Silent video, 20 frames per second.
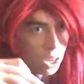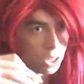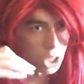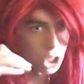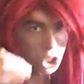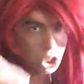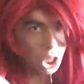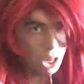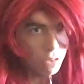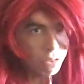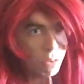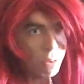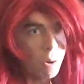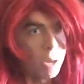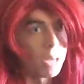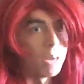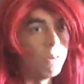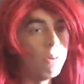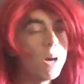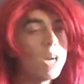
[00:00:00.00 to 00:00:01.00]
on the
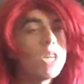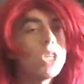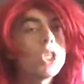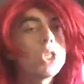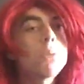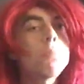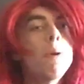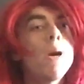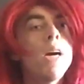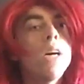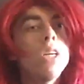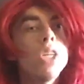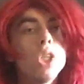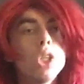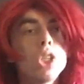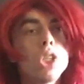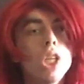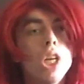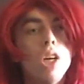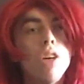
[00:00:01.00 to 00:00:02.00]
suffering where you spare
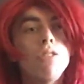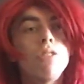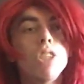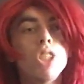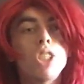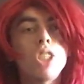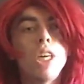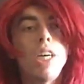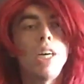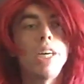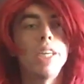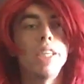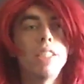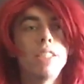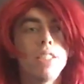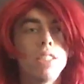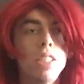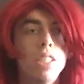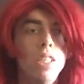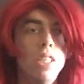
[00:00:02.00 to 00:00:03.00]
yourself the
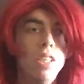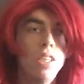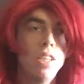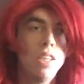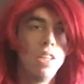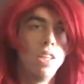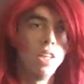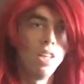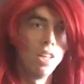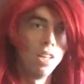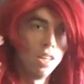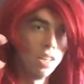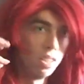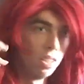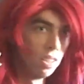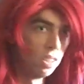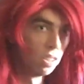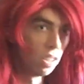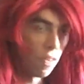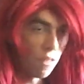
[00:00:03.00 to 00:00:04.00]
sight.
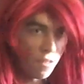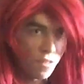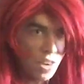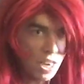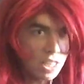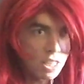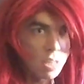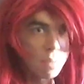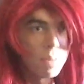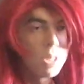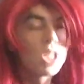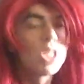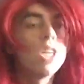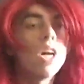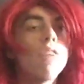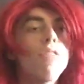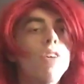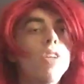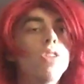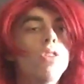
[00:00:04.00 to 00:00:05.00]
The victim is
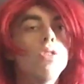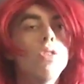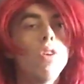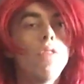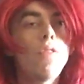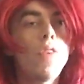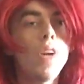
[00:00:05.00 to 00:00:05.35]
nothing to the